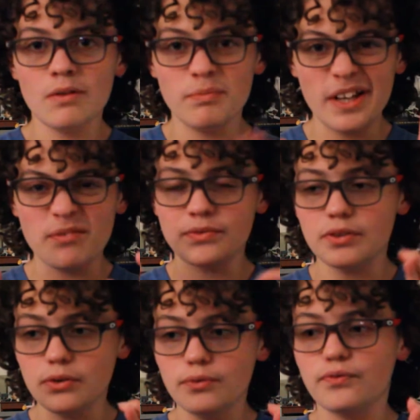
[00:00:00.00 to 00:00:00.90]
we have
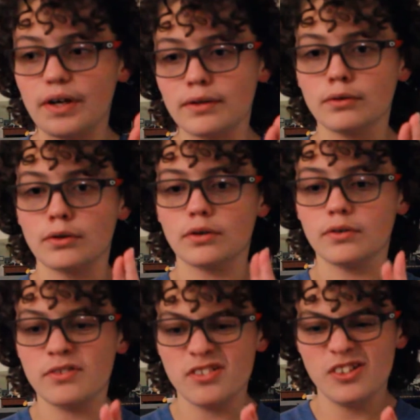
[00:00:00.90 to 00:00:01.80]
two final
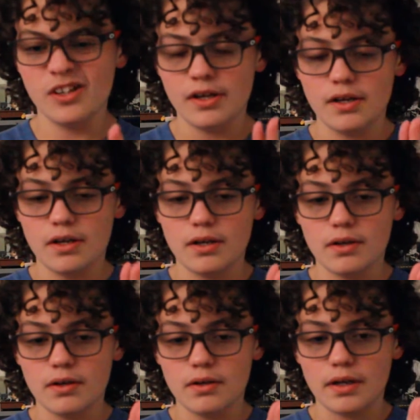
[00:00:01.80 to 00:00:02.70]
girls,
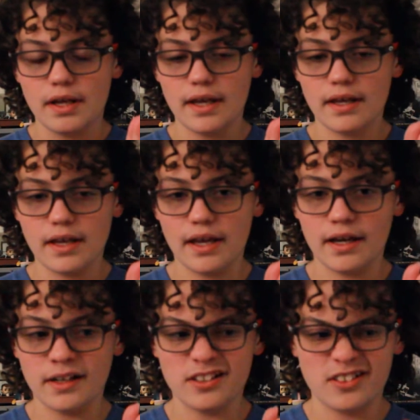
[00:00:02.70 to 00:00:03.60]

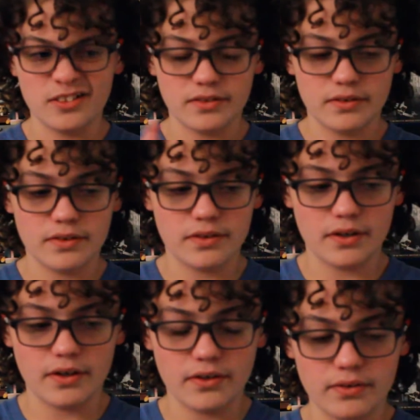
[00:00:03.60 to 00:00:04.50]
and
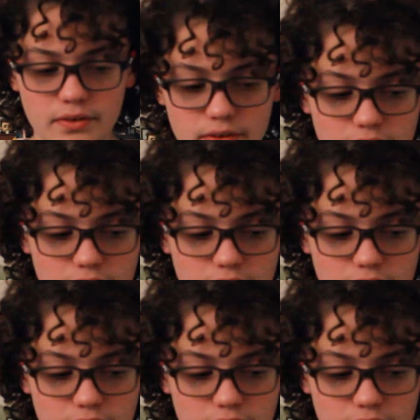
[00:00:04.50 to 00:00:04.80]
the